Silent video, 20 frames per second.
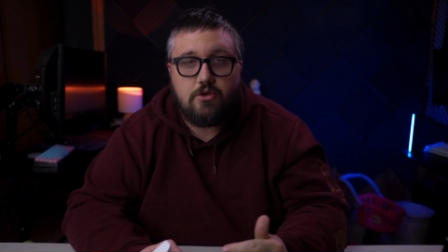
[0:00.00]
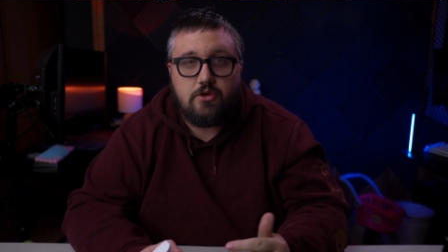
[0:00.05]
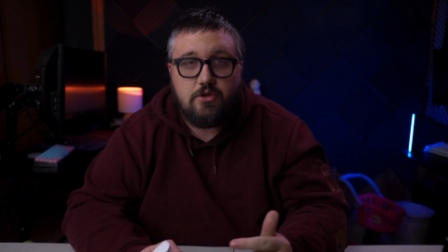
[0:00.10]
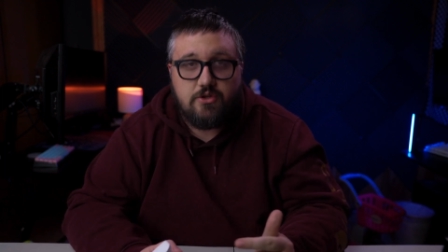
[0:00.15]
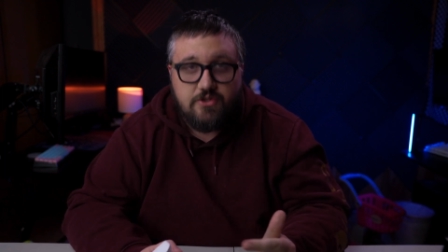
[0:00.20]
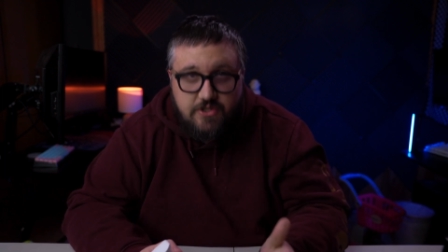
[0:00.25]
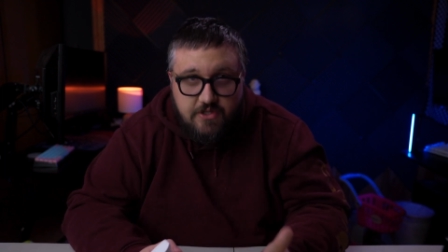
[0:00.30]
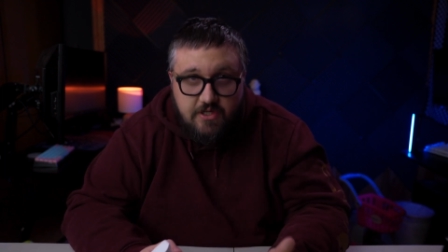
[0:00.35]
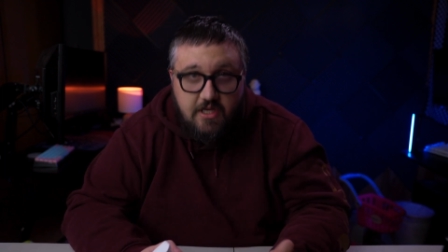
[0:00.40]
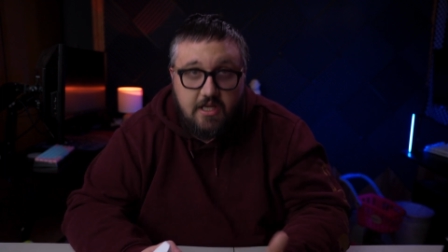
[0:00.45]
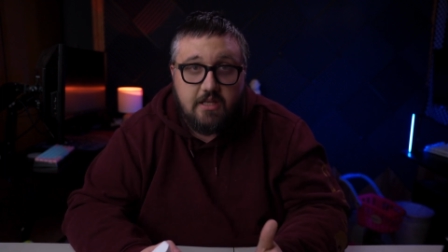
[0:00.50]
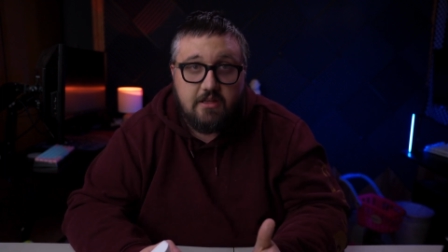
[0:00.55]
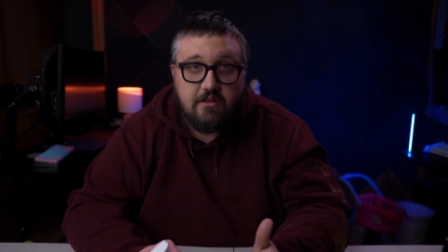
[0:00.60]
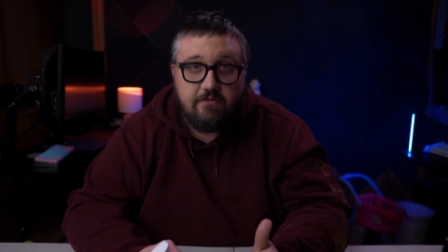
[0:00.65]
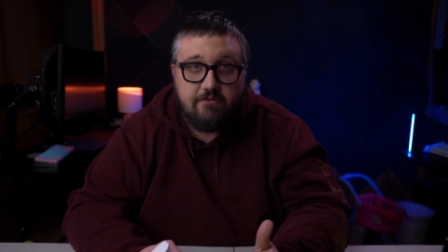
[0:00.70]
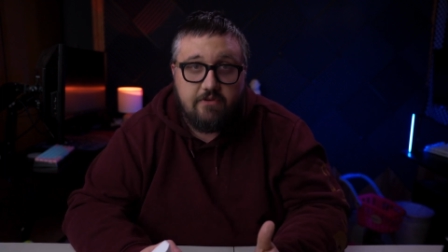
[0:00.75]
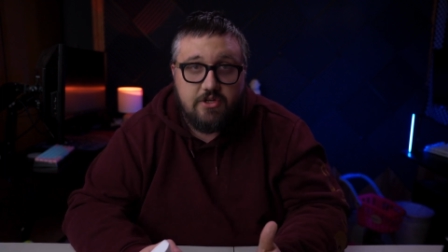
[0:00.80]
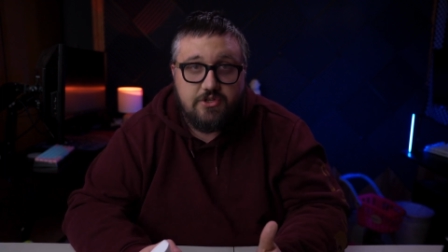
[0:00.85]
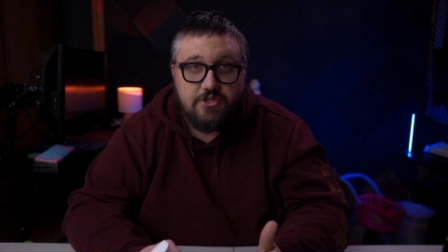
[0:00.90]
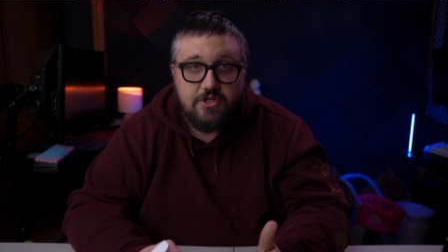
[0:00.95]
seeing the
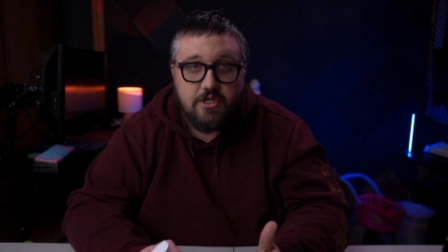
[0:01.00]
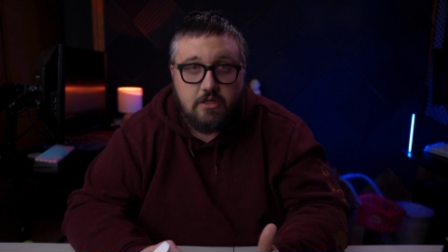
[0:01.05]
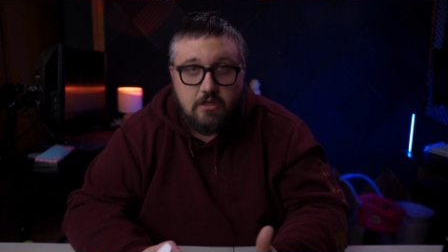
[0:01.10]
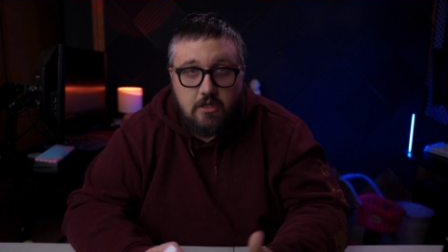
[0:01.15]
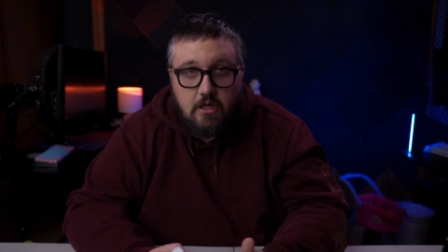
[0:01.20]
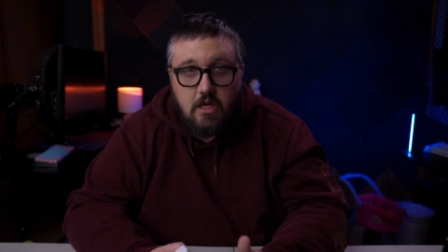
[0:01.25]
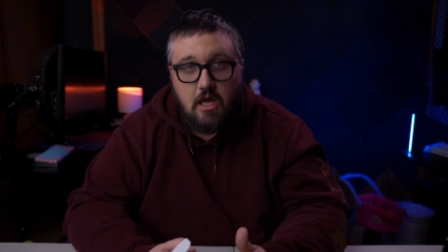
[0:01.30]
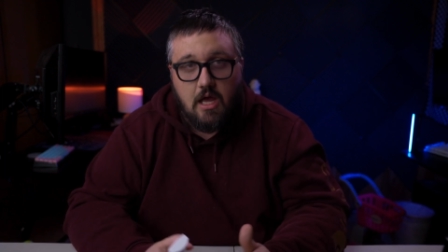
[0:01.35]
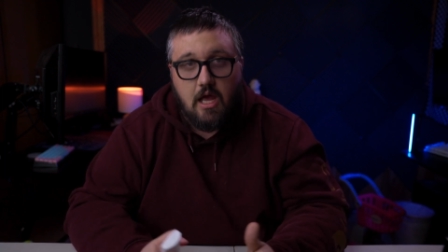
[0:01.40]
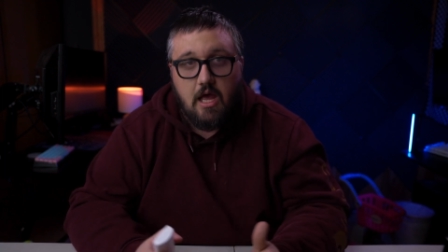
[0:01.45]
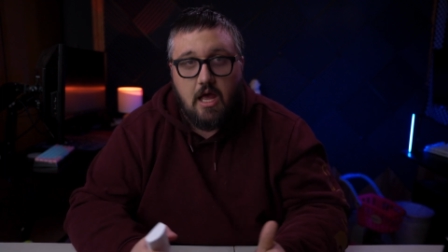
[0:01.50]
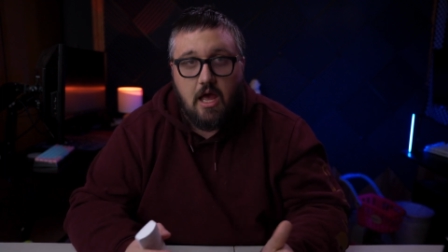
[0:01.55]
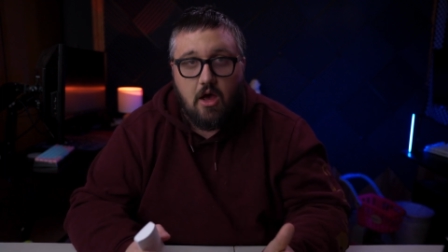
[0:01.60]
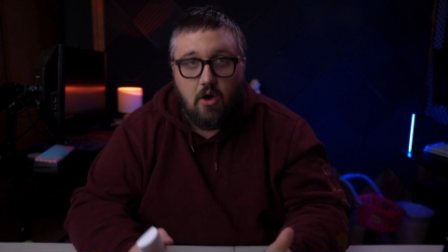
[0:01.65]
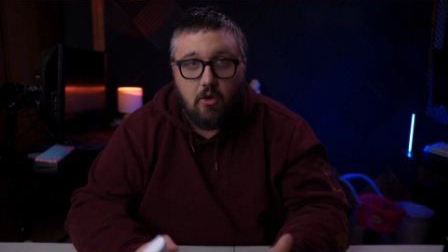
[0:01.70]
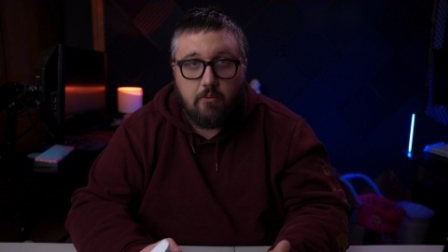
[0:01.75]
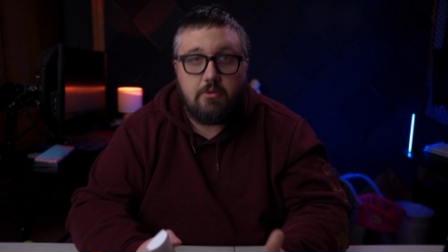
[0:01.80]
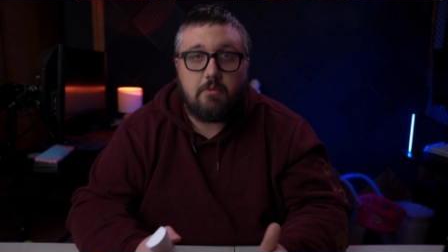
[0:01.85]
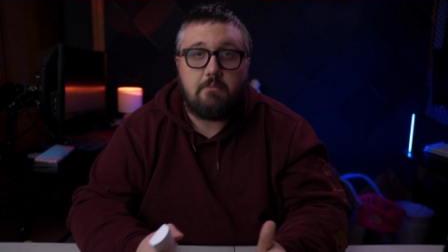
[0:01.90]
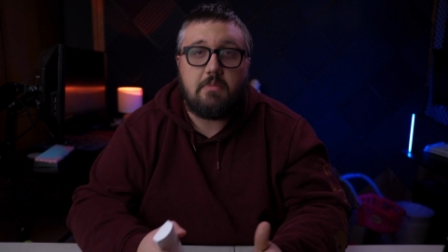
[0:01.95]
vision,
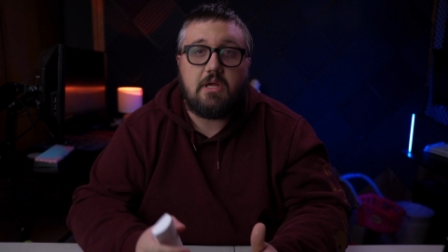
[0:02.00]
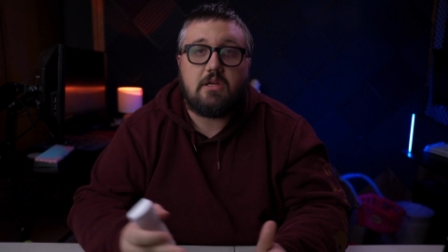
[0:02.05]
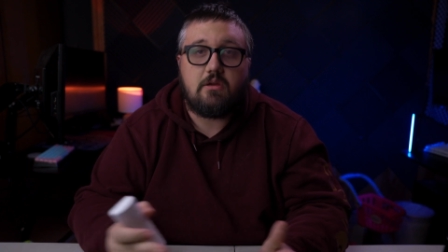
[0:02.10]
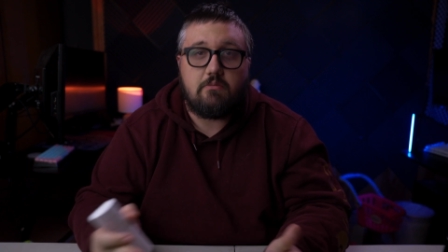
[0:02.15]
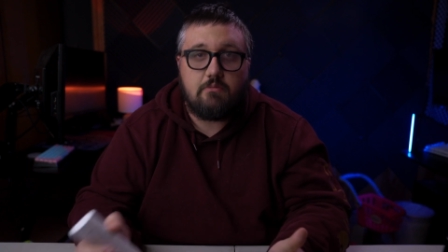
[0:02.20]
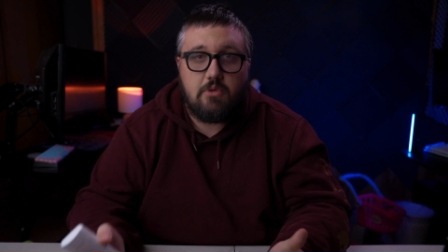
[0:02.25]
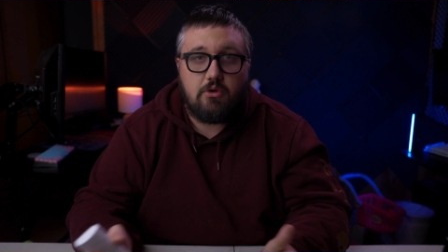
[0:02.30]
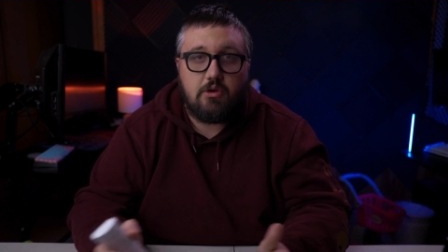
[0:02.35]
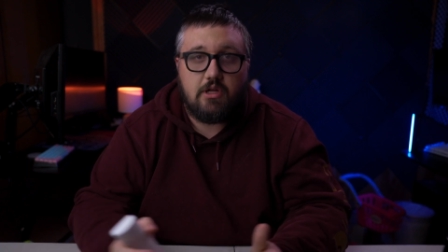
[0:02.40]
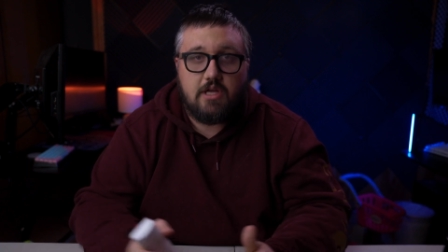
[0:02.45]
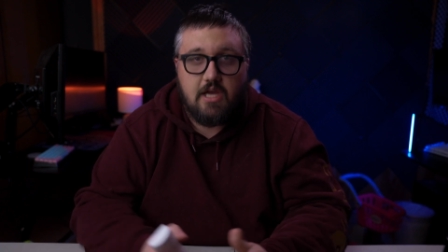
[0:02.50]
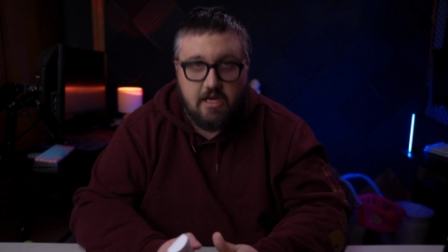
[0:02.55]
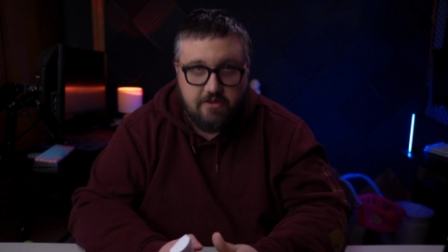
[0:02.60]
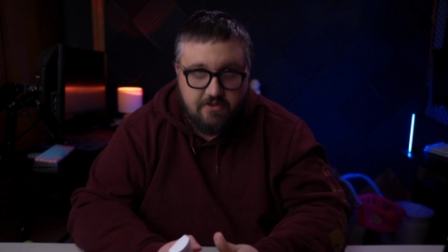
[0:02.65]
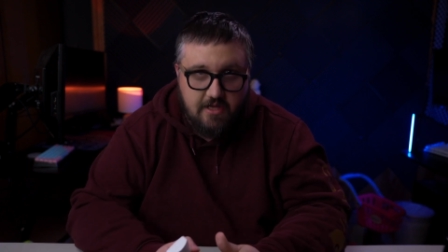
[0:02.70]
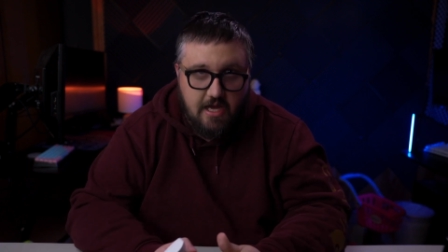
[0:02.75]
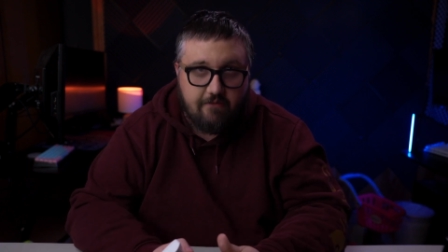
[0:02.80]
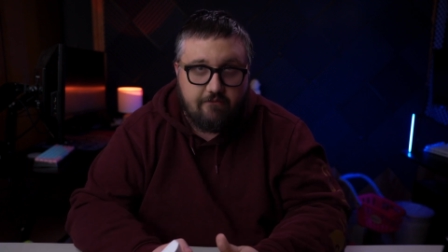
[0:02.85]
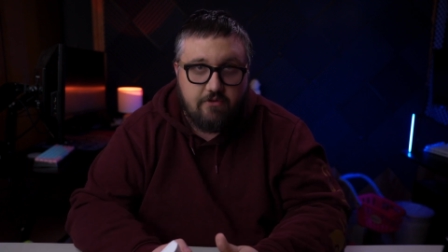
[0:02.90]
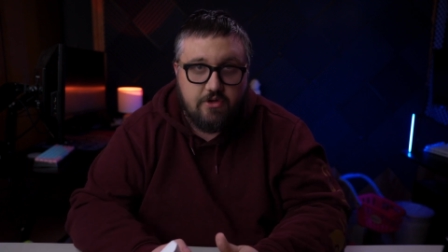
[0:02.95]
helping me communicate
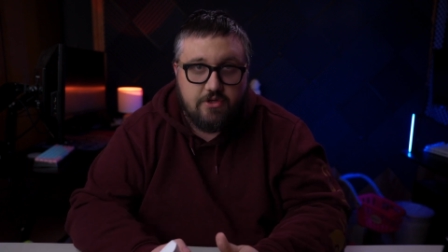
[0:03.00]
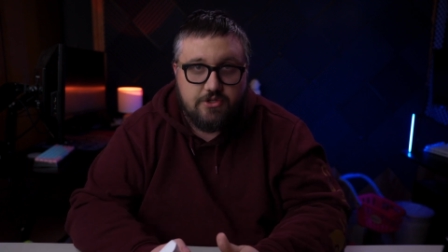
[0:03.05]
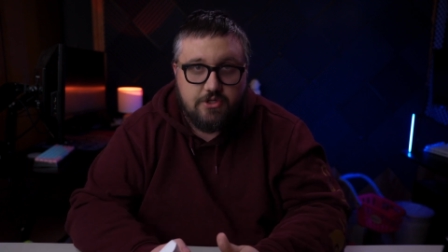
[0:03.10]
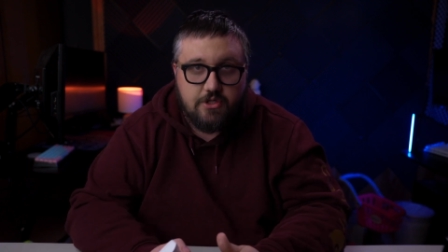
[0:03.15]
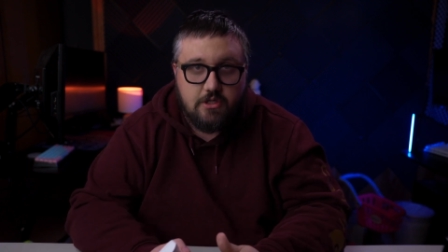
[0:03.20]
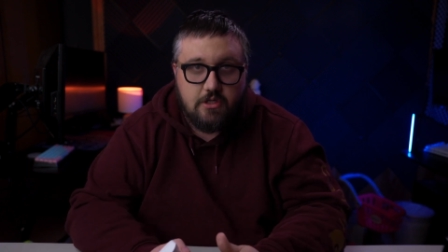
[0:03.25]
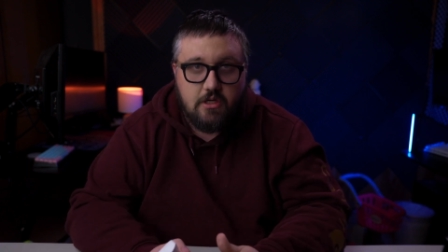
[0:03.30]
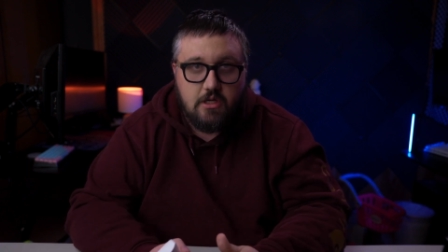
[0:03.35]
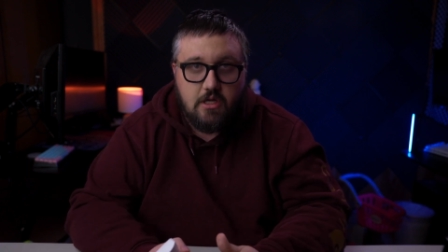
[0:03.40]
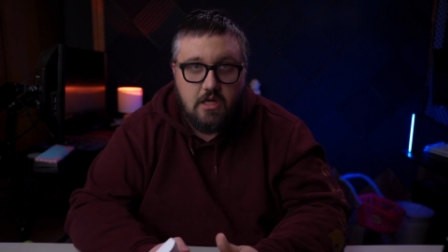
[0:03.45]
that vision.